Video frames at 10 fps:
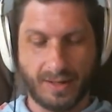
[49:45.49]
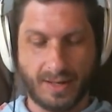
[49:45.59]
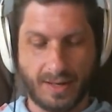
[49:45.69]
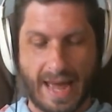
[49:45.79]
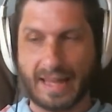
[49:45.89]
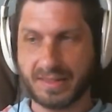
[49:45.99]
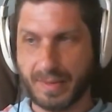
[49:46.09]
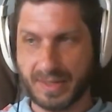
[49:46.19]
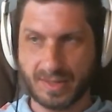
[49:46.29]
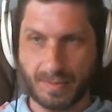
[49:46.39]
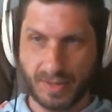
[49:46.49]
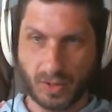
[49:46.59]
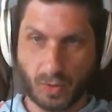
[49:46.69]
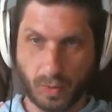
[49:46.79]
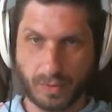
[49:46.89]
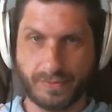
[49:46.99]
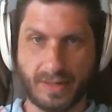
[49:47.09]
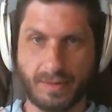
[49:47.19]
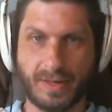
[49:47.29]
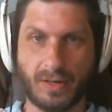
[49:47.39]
ask about some of the core
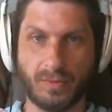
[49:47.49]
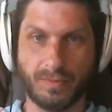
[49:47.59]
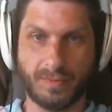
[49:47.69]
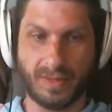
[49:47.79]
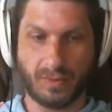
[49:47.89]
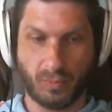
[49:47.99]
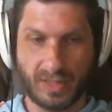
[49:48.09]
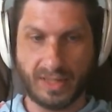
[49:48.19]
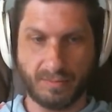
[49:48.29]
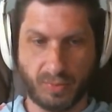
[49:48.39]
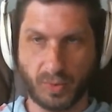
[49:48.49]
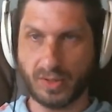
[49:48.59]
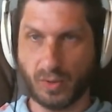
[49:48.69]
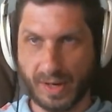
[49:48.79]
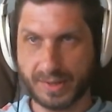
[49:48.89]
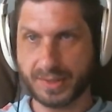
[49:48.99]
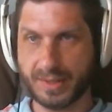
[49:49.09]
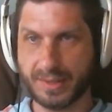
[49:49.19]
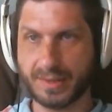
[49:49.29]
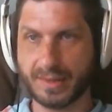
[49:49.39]
fundamental, like really important
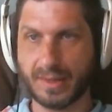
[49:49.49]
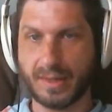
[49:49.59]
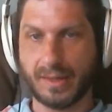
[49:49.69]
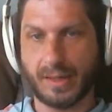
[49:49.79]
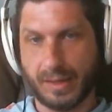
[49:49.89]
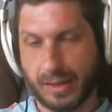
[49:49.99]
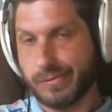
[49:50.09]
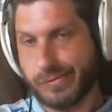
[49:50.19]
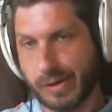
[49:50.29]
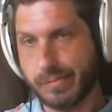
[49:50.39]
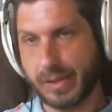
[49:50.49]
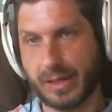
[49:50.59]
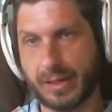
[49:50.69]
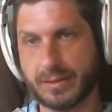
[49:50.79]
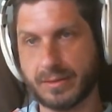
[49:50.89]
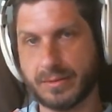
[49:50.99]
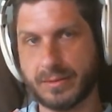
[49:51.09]
questions. And then from there,